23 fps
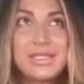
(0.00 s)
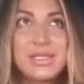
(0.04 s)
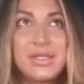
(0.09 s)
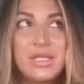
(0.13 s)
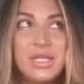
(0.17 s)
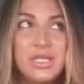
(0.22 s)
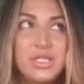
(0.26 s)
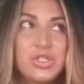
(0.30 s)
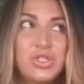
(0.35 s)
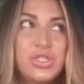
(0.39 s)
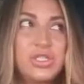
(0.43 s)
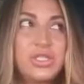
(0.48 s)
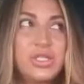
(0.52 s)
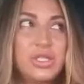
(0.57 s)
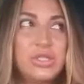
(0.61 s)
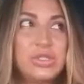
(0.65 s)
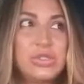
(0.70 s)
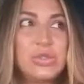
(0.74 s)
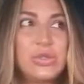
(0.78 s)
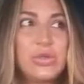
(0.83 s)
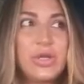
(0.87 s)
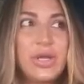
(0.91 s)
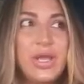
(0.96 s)
an interesting
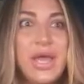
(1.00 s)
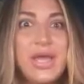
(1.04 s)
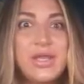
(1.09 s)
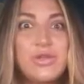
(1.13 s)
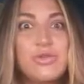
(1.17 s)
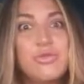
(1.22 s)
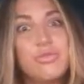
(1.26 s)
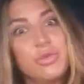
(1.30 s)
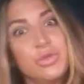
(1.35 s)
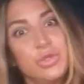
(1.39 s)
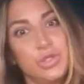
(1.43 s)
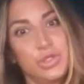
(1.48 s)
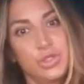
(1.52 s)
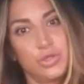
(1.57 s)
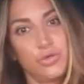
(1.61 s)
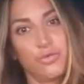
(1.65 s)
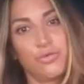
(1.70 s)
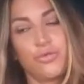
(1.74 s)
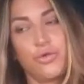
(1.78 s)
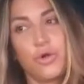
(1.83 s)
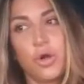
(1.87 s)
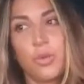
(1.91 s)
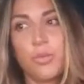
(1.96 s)
story. I knew Melissa
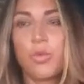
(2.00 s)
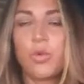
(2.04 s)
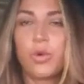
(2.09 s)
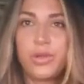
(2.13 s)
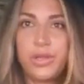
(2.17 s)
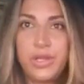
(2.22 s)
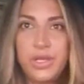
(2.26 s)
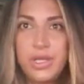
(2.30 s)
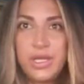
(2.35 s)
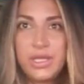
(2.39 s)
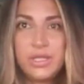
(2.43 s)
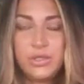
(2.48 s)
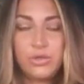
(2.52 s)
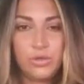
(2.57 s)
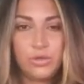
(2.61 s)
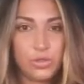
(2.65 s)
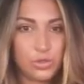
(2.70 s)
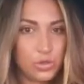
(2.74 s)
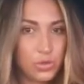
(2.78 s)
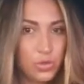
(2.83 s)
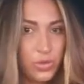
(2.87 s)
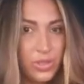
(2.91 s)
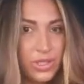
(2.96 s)
far more than I knew
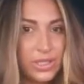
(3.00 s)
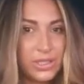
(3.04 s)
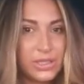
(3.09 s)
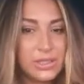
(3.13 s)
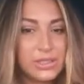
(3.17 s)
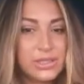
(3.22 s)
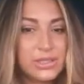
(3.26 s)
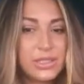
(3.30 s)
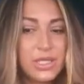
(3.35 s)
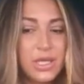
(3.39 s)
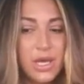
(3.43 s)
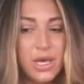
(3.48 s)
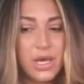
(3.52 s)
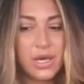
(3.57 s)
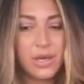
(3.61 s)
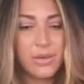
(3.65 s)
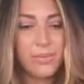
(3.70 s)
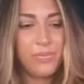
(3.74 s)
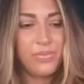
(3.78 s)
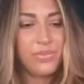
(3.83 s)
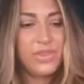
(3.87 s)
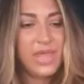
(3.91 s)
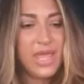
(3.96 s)
the twins.
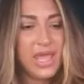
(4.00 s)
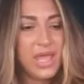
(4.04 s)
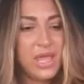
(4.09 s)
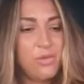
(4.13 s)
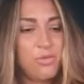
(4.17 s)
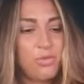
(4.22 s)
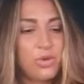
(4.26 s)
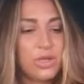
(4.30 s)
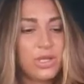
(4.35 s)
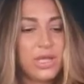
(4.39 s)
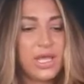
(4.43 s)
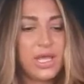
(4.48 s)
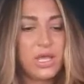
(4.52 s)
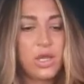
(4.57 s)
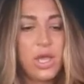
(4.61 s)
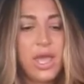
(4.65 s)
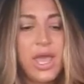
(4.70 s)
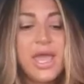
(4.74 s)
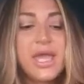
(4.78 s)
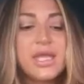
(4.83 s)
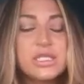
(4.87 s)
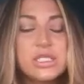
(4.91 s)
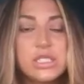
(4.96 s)
They were like,
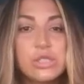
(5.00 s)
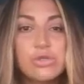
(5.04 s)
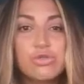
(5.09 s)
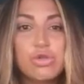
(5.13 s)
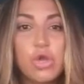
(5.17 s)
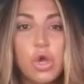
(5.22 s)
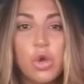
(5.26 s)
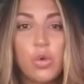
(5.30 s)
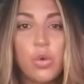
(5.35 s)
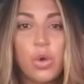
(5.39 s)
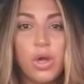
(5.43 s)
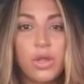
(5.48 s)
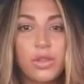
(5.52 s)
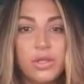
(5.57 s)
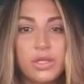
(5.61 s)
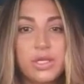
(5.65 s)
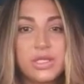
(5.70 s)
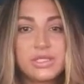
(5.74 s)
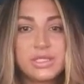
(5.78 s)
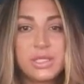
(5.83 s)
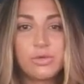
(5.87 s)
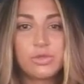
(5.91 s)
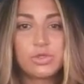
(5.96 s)
hey, do you know,
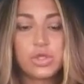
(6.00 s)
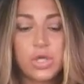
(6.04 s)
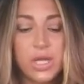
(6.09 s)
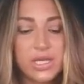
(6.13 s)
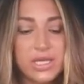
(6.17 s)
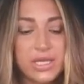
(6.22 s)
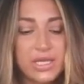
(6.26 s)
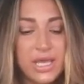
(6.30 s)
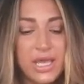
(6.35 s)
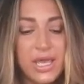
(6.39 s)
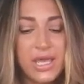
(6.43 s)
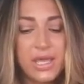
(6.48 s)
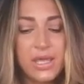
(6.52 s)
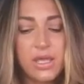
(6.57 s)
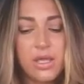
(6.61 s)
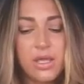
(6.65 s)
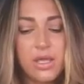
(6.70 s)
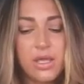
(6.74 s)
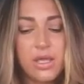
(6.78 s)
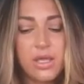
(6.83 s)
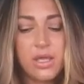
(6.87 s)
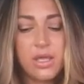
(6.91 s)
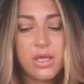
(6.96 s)
because they were trying to get
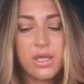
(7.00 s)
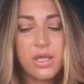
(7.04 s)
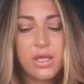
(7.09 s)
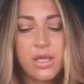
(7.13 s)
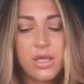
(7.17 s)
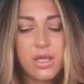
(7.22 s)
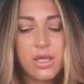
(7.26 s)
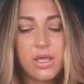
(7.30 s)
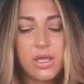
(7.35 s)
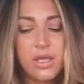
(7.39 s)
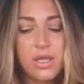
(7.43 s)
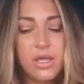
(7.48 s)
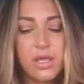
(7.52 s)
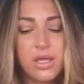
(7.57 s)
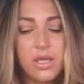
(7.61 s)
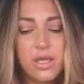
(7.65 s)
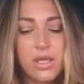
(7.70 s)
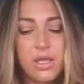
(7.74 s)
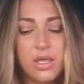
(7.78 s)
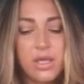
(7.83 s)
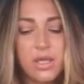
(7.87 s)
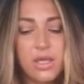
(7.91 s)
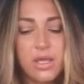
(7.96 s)
more
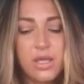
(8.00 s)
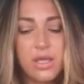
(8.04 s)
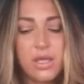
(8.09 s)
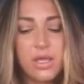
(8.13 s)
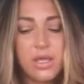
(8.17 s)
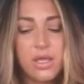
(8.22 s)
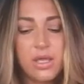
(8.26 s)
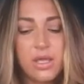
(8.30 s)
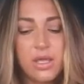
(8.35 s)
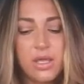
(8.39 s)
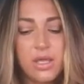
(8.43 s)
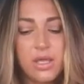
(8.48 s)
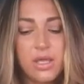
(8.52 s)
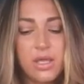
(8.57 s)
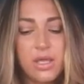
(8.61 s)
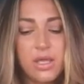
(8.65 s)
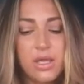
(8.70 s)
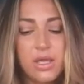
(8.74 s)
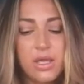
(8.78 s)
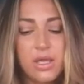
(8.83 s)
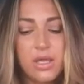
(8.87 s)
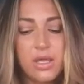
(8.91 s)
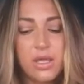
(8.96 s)
people down here,
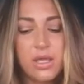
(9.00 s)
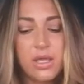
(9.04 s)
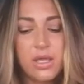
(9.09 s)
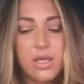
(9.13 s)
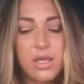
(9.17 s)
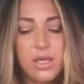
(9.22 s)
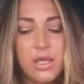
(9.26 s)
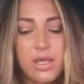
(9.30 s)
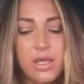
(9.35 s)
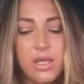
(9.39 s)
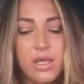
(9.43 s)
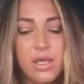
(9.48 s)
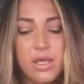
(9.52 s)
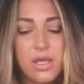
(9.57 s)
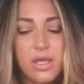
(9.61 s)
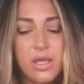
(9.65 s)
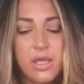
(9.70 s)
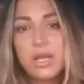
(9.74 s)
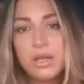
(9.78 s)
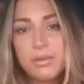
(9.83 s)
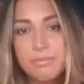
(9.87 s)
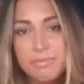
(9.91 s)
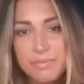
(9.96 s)
because now
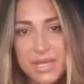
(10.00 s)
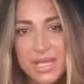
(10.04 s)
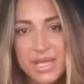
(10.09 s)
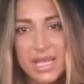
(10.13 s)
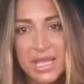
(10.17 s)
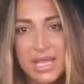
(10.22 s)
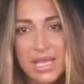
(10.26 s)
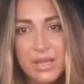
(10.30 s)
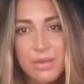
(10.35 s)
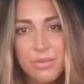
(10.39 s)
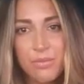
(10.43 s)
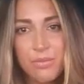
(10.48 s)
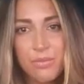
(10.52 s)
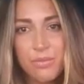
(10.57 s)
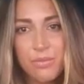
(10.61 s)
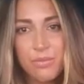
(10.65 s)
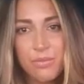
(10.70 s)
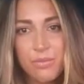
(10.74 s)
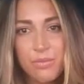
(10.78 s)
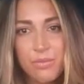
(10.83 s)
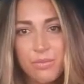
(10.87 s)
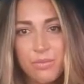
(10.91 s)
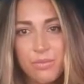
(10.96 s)
hiring me
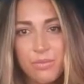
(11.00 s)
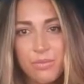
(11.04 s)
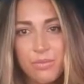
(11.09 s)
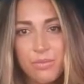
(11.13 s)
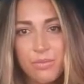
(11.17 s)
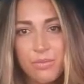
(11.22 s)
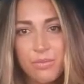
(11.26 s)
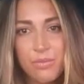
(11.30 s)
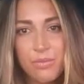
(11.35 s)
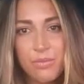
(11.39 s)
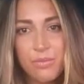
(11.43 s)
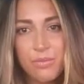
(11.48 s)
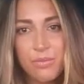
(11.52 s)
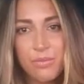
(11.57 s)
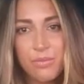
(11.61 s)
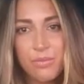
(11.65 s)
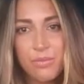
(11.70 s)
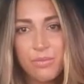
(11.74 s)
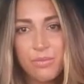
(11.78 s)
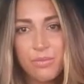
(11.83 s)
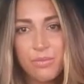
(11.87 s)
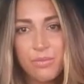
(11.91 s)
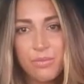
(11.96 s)
brought
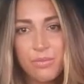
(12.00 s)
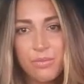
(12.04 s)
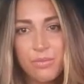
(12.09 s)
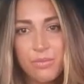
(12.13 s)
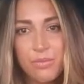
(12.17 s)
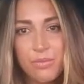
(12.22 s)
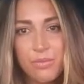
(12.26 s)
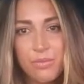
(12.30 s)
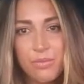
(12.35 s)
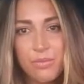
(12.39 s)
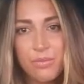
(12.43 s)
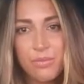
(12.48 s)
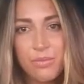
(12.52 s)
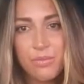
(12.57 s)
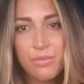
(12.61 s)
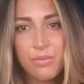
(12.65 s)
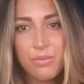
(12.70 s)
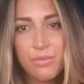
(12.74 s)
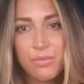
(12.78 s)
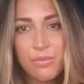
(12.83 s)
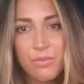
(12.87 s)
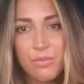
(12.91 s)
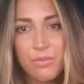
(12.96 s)
production an hour and a half
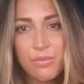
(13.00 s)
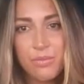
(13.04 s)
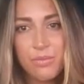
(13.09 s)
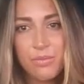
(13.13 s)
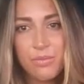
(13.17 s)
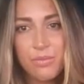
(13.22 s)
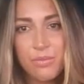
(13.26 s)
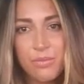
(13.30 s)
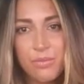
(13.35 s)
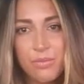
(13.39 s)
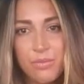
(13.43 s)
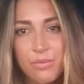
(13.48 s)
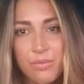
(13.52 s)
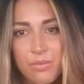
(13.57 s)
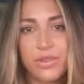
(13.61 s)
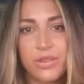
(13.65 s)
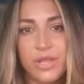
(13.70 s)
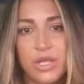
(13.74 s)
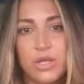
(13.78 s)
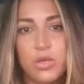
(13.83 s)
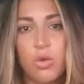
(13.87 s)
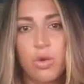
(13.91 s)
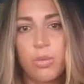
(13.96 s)
away from where
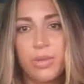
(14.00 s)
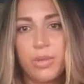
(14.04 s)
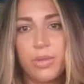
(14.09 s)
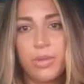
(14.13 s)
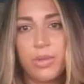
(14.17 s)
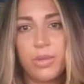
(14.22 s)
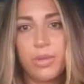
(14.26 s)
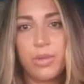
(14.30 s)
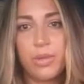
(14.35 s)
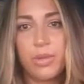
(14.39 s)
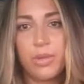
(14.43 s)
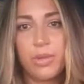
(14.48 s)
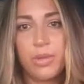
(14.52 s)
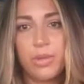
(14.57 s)
they normally are.